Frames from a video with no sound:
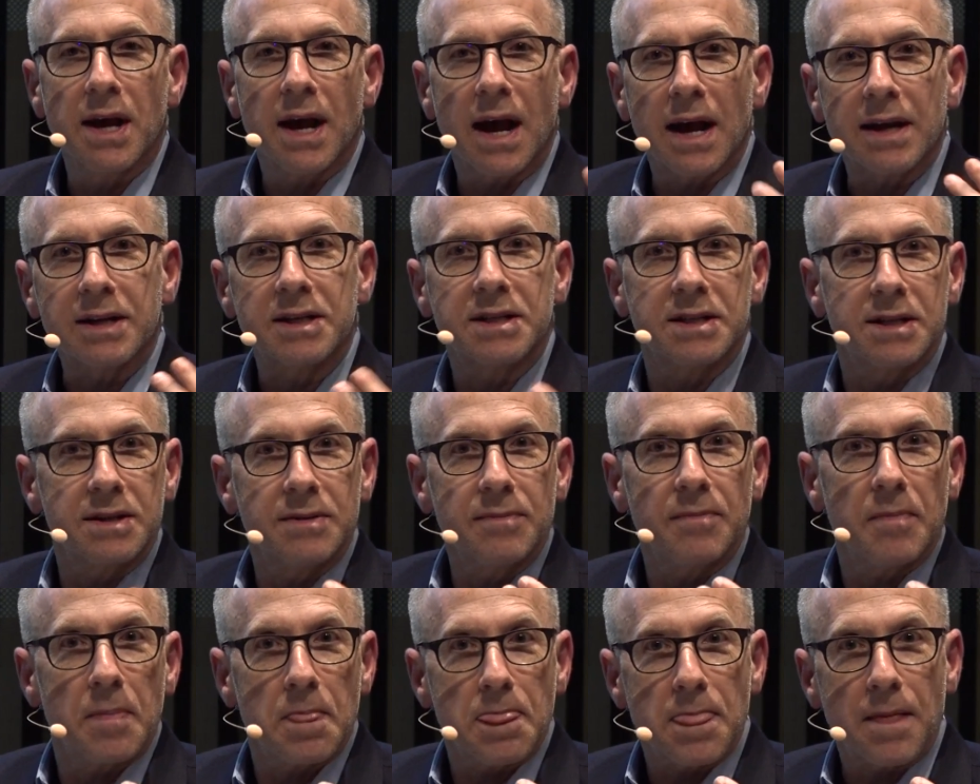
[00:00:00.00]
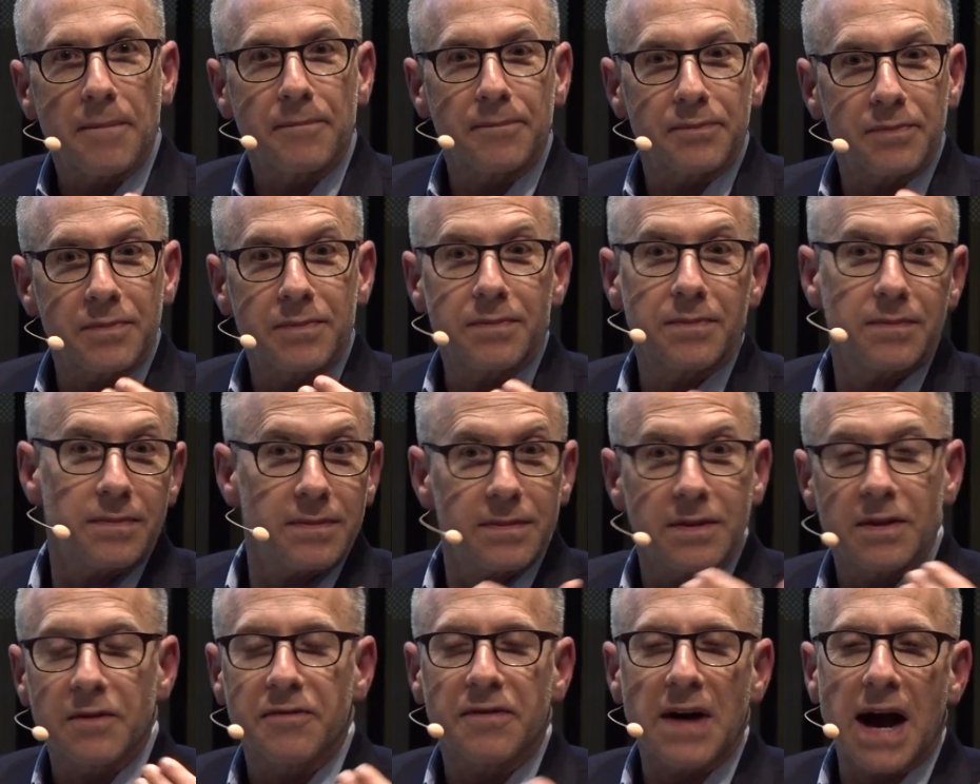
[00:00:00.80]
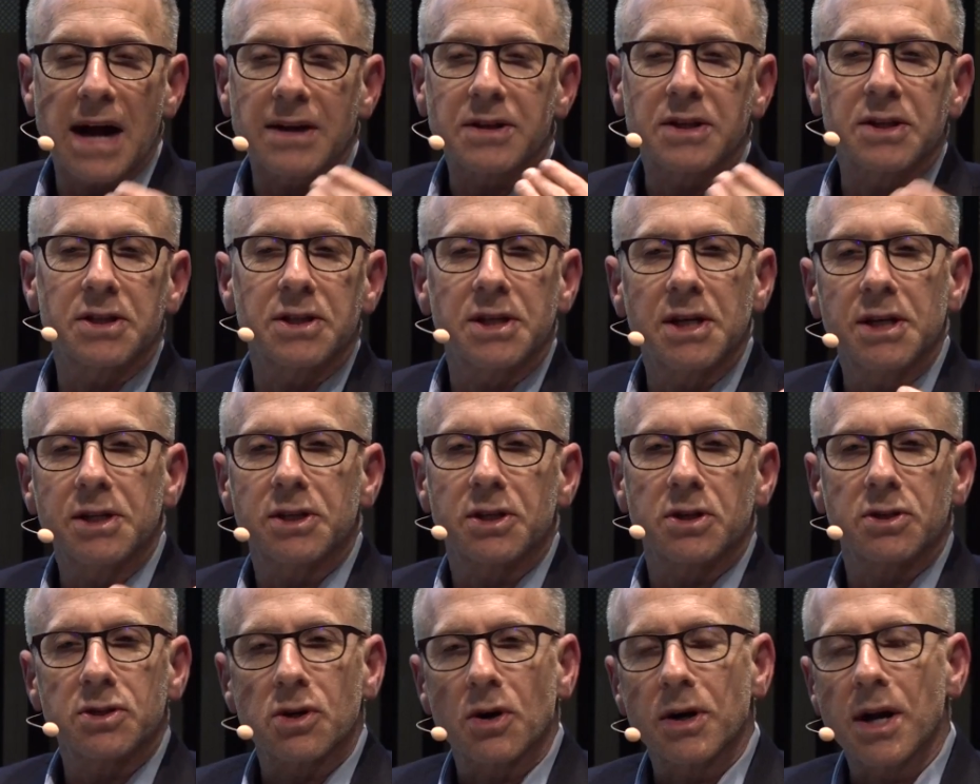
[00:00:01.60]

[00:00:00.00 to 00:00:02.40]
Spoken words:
And the fact that teachers